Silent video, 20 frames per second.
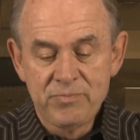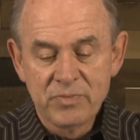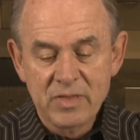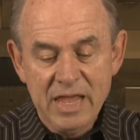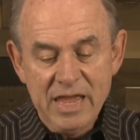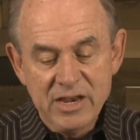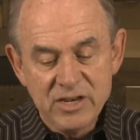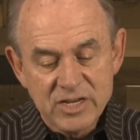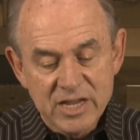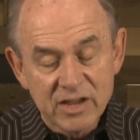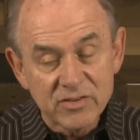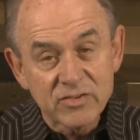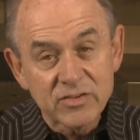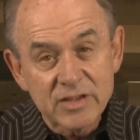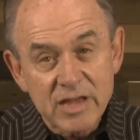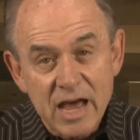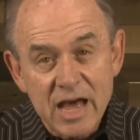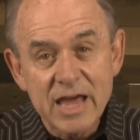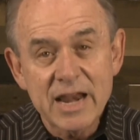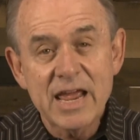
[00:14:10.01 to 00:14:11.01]
And yes,
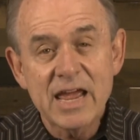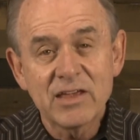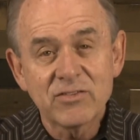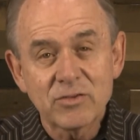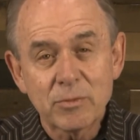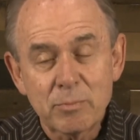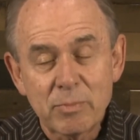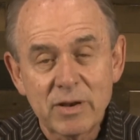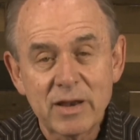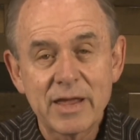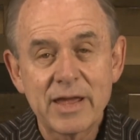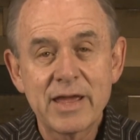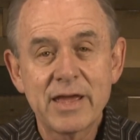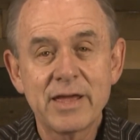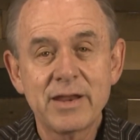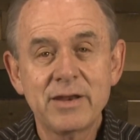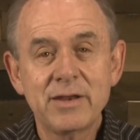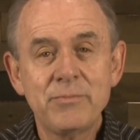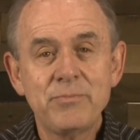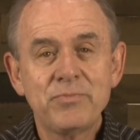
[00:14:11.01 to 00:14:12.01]
God has a
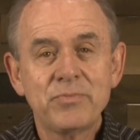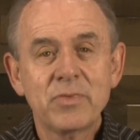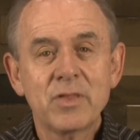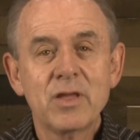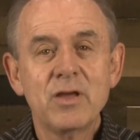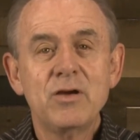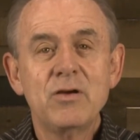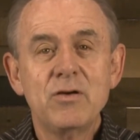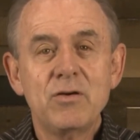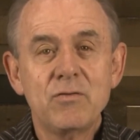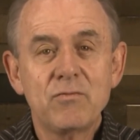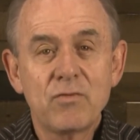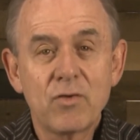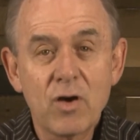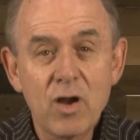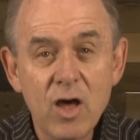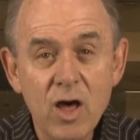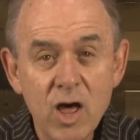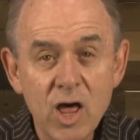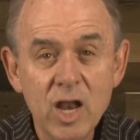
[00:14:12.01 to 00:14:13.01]
plan for
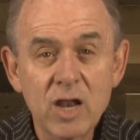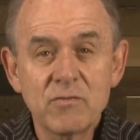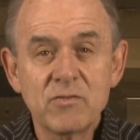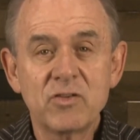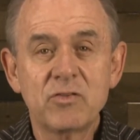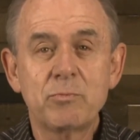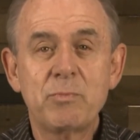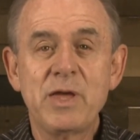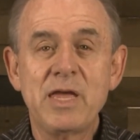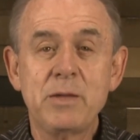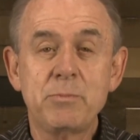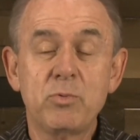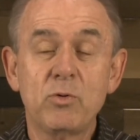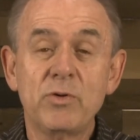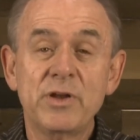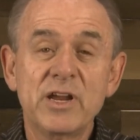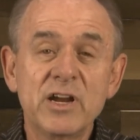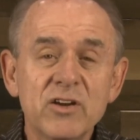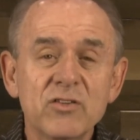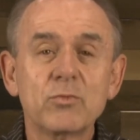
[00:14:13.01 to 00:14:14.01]
all of his people. And
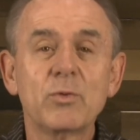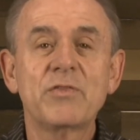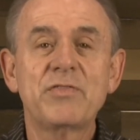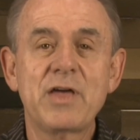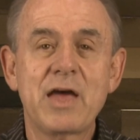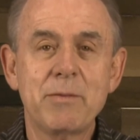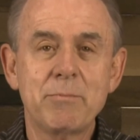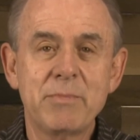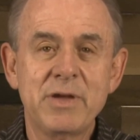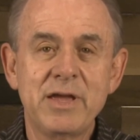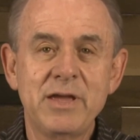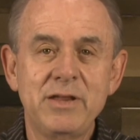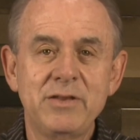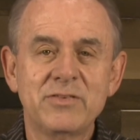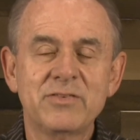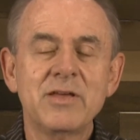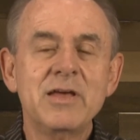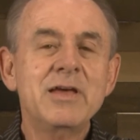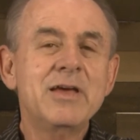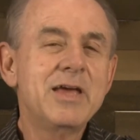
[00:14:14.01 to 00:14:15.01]
here's what that means.